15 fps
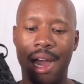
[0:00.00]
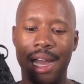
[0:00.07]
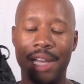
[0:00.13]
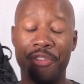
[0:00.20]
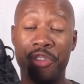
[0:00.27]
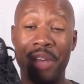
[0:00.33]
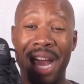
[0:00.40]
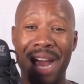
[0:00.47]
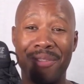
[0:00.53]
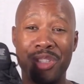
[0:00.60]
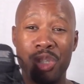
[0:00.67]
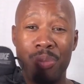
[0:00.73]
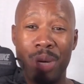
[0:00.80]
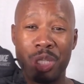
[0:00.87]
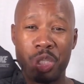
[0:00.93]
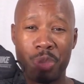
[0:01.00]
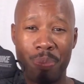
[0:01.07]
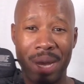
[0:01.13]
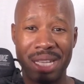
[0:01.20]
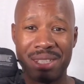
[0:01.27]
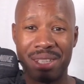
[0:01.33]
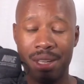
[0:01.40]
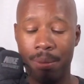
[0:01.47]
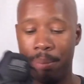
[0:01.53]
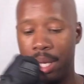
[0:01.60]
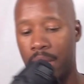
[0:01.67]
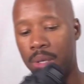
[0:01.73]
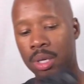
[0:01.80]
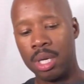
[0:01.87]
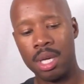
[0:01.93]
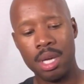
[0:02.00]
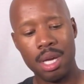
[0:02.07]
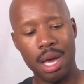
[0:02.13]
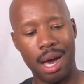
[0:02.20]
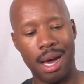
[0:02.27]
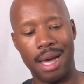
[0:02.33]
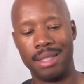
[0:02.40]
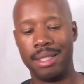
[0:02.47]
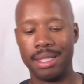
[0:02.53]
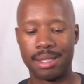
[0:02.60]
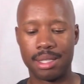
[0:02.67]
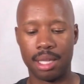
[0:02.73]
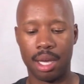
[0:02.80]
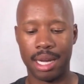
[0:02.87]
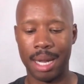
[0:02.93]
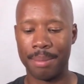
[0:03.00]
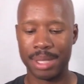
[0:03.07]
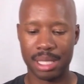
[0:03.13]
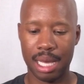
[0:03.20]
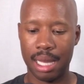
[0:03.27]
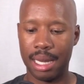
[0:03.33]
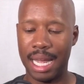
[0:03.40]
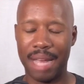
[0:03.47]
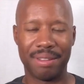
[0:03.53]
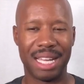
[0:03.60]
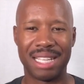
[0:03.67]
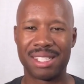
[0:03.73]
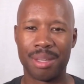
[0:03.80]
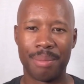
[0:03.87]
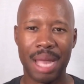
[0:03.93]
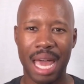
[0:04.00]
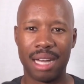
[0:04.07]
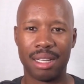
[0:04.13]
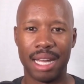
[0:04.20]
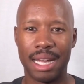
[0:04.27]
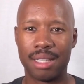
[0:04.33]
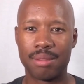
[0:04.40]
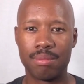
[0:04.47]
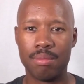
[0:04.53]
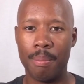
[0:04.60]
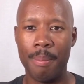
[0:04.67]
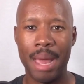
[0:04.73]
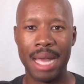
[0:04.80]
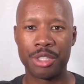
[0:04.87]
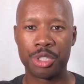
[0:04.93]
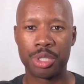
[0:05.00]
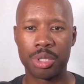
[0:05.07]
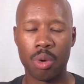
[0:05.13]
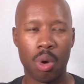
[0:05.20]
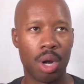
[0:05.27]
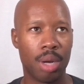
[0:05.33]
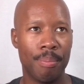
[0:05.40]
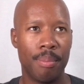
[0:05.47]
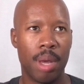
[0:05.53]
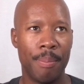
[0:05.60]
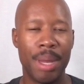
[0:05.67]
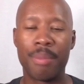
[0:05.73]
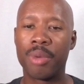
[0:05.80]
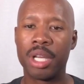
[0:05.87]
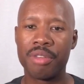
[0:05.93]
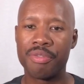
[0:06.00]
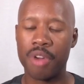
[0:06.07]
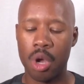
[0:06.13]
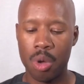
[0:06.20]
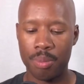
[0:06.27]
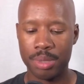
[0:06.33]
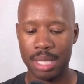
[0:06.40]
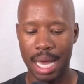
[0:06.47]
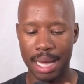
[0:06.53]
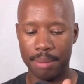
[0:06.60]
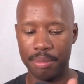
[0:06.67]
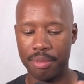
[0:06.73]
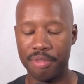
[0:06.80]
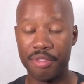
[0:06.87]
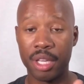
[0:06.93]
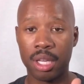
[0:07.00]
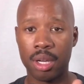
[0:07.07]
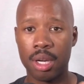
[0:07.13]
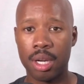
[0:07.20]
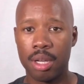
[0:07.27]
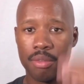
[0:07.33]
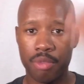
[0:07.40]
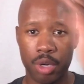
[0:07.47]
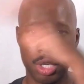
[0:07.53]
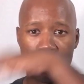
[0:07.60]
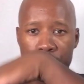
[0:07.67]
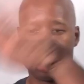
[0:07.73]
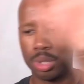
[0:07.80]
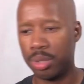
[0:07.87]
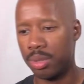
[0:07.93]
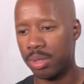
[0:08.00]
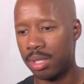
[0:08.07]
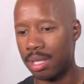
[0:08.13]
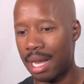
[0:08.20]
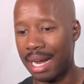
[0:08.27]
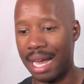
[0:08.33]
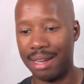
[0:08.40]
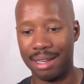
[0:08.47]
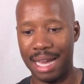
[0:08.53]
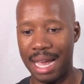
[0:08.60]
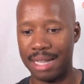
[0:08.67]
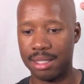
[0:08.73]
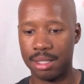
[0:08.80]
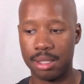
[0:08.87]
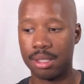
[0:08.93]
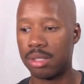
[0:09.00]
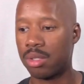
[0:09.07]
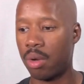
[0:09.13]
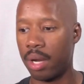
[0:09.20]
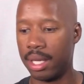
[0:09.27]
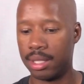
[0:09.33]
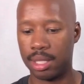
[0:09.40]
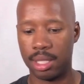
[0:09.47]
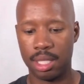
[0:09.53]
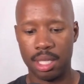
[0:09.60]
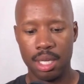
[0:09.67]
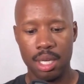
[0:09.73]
if you have too much space in the middle. I did see on Amazon they have like some kind of like mesh or a memory foam type filler for your shoes. I got gnats, this is crazy.